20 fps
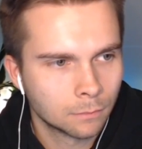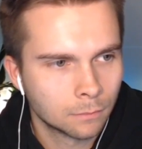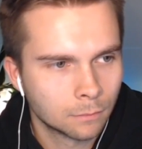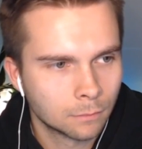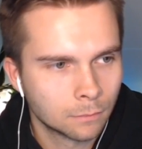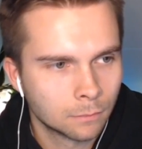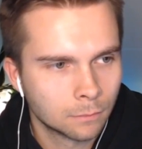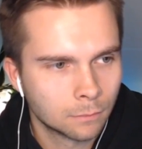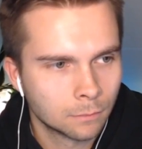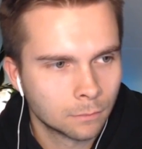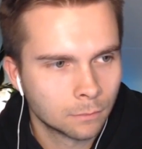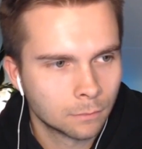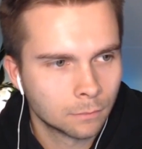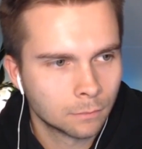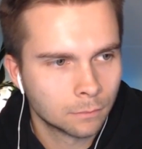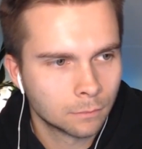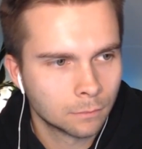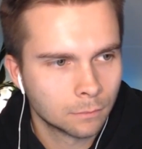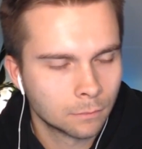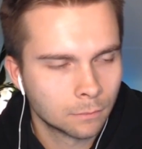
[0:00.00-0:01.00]

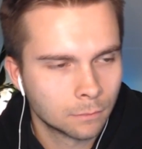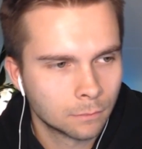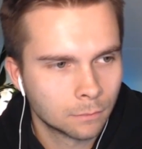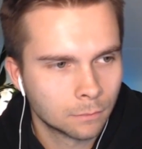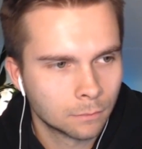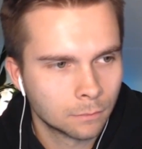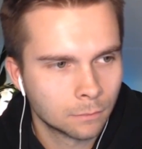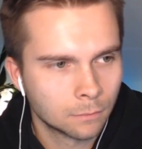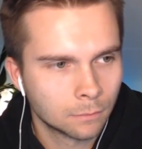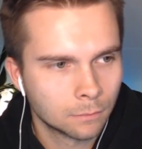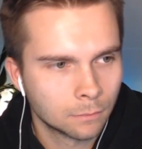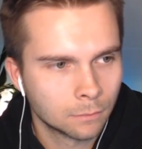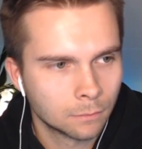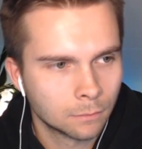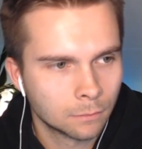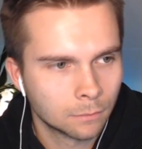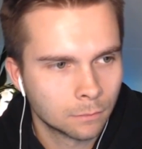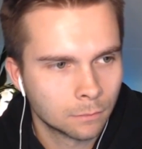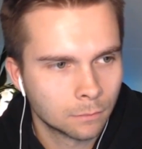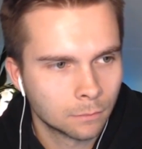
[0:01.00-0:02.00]

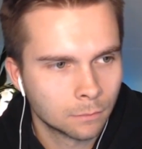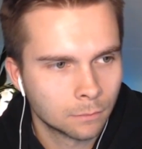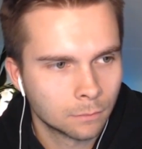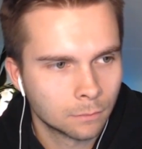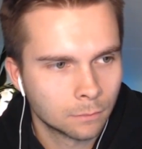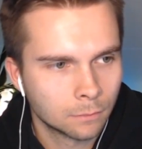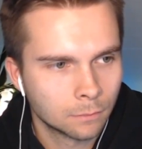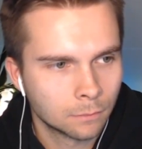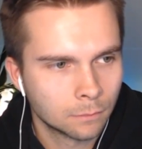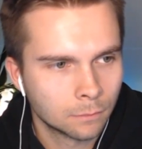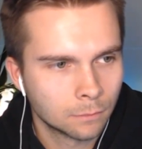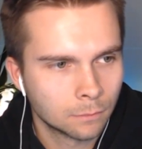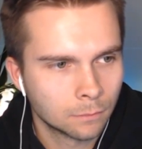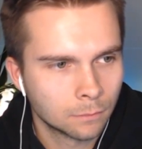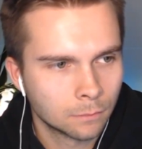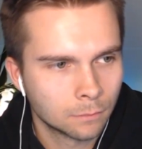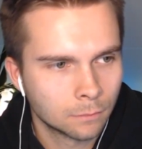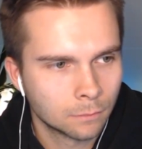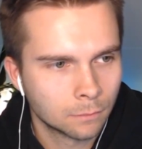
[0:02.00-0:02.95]
The person shown says nothing.